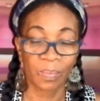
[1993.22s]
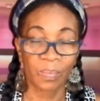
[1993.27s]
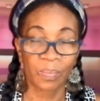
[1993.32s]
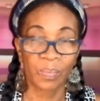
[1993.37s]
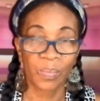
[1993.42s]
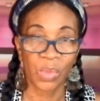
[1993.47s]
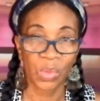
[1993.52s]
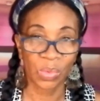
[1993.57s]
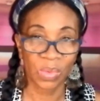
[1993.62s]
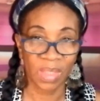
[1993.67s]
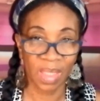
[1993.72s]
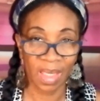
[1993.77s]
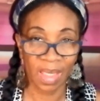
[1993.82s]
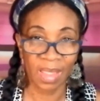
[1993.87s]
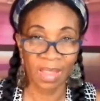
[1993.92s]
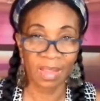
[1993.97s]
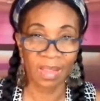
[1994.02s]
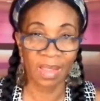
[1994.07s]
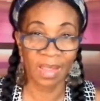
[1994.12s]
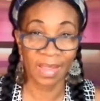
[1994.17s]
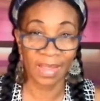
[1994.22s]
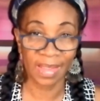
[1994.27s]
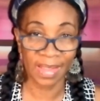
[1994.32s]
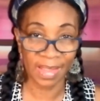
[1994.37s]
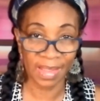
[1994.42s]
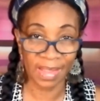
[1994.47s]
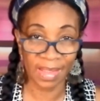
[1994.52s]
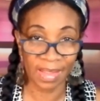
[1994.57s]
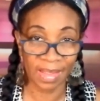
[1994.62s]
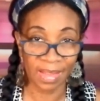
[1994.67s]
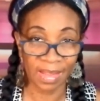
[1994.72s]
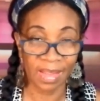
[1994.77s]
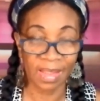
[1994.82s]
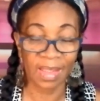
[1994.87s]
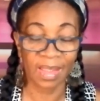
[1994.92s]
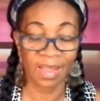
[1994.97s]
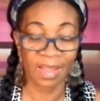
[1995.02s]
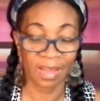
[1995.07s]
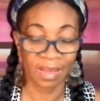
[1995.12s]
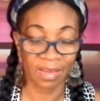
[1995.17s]
mutate again
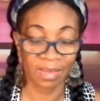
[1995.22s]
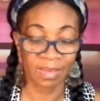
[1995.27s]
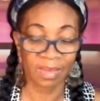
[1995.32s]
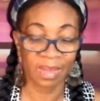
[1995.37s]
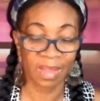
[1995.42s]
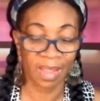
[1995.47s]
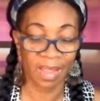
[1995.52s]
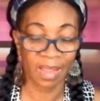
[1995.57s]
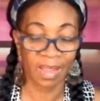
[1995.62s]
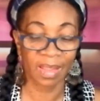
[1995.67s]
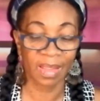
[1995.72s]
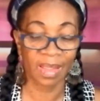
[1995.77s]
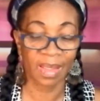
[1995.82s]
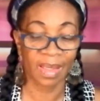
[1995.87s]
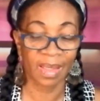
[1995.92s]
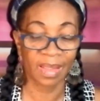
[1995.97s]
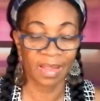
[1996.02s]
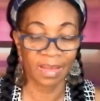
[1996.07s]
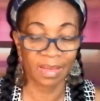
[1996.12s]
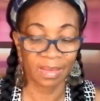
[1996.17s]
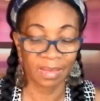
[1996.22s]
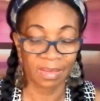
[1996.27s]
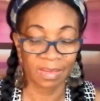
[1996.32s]
and kind of like,